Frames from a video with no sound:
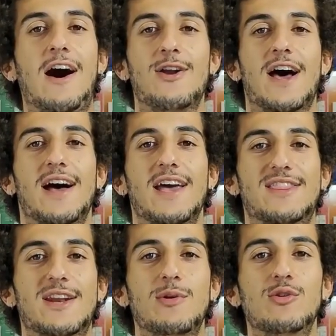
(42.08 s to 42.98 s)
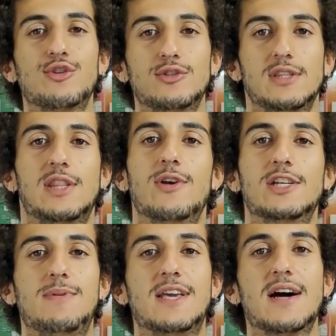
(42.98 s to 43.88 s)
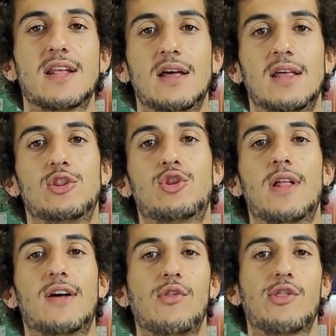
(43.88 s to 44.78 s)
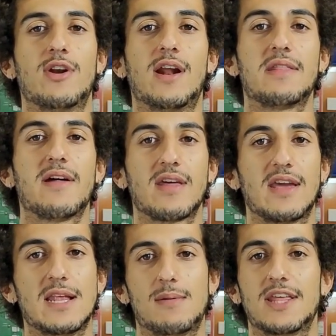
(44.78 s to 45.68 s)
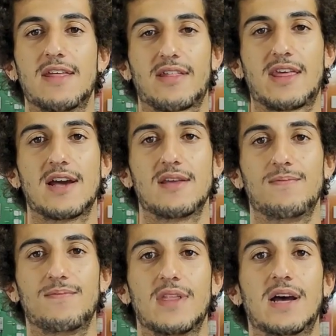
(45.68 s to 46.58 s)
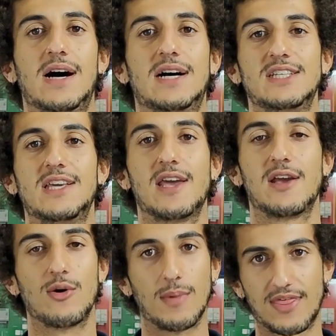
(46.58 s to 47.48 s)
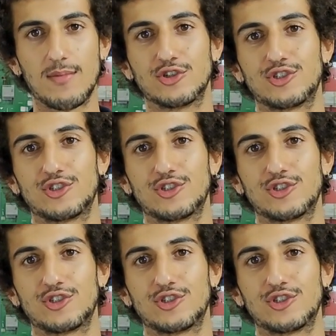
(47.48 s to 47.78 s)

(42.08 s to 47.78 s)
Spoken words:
Now in 3 minutes, I'm going to explain all the functionality and variety there is. So let's get started.